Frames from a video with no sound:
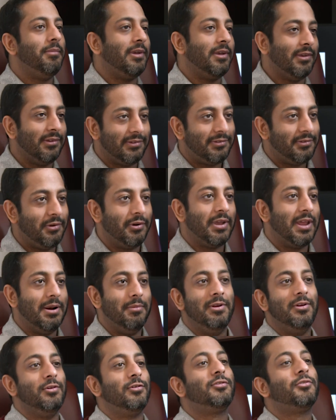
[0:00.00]
Because you're going to
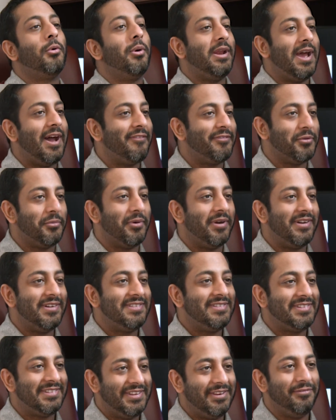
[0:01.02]
be destroyed
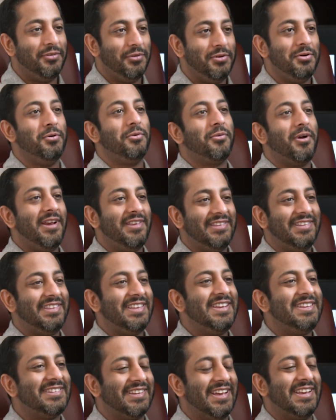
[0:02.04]
afterwards if you do crazy
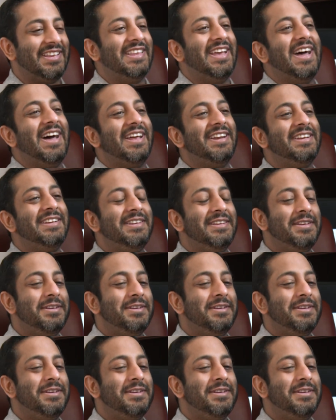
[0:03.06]
things like that.